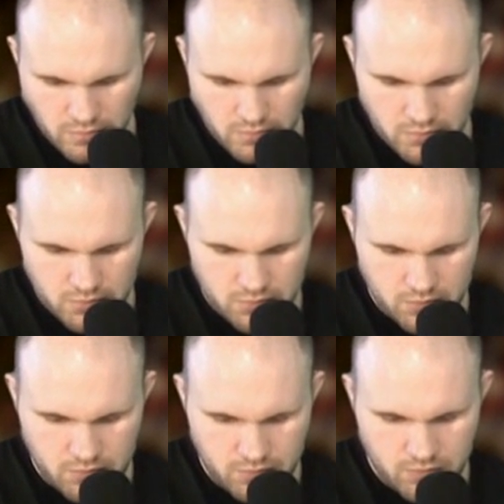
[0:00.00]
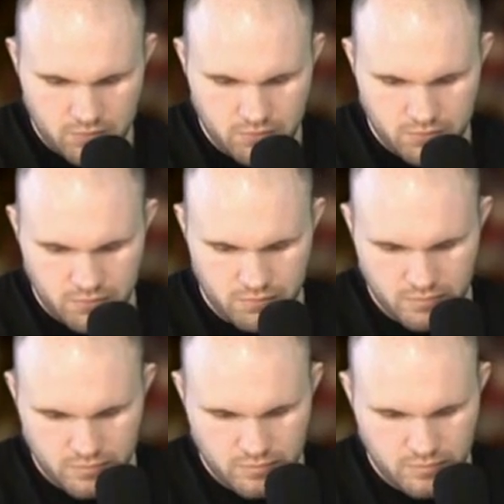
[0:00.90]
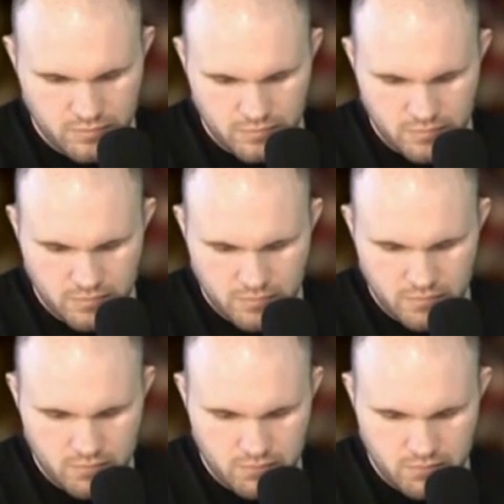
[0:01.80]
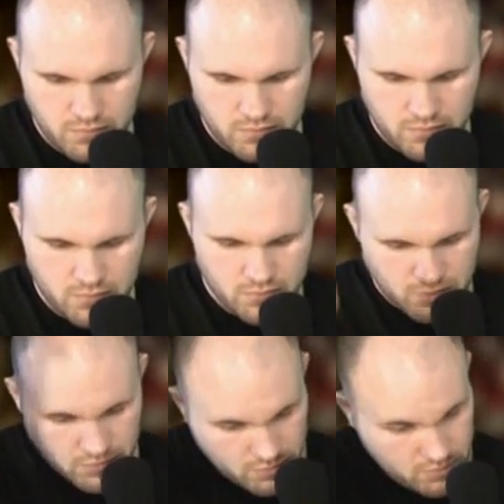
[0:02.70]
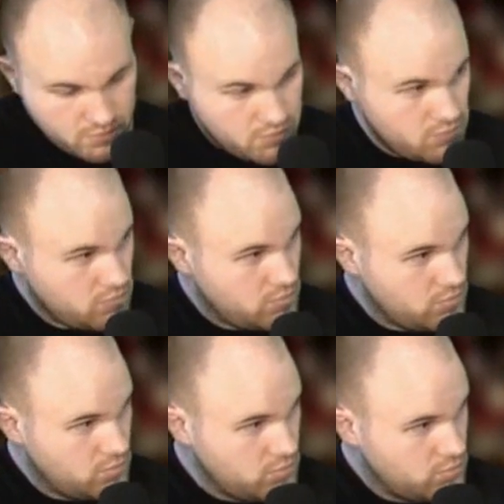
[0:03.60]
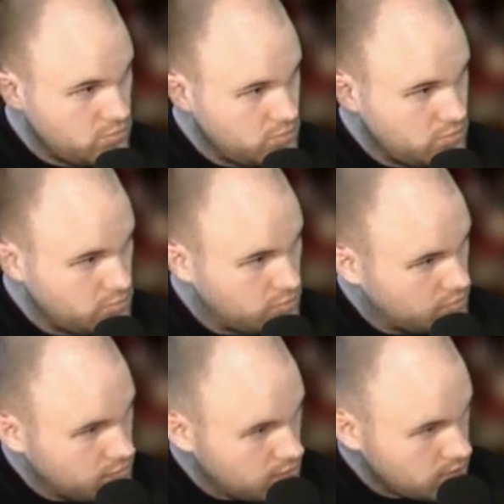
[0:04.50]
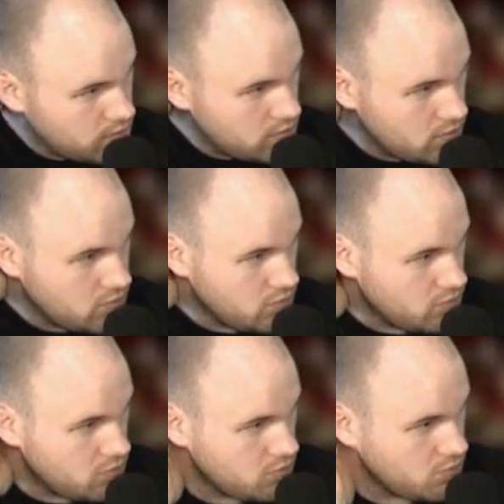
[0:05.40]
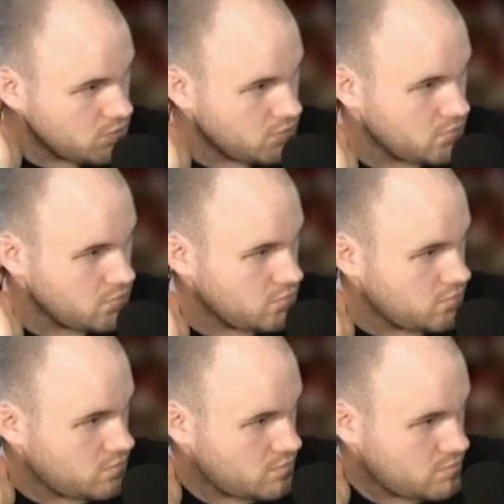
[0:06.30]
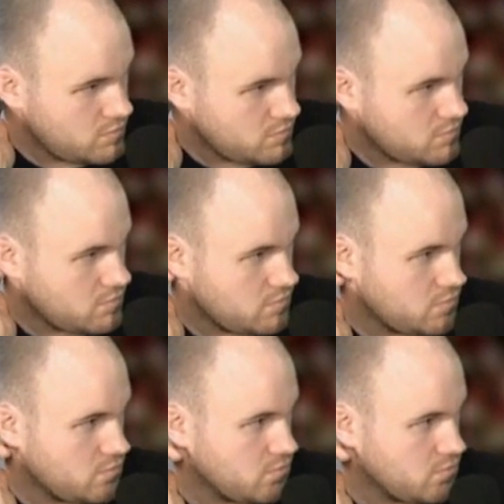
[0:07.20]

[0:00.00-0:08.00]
This person isn't speaking.